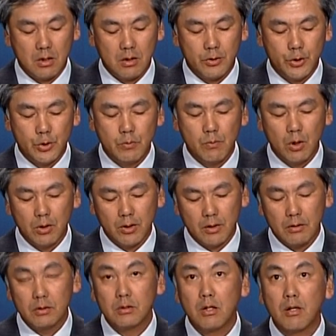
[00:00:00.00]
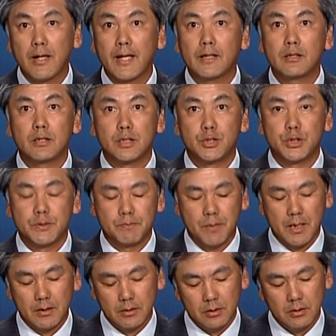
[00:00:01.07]
new model rocket in
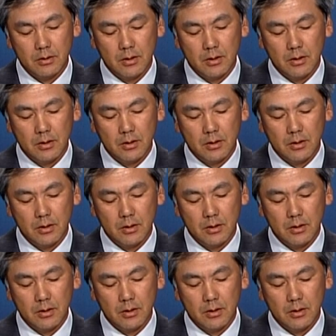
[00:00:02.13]
Japan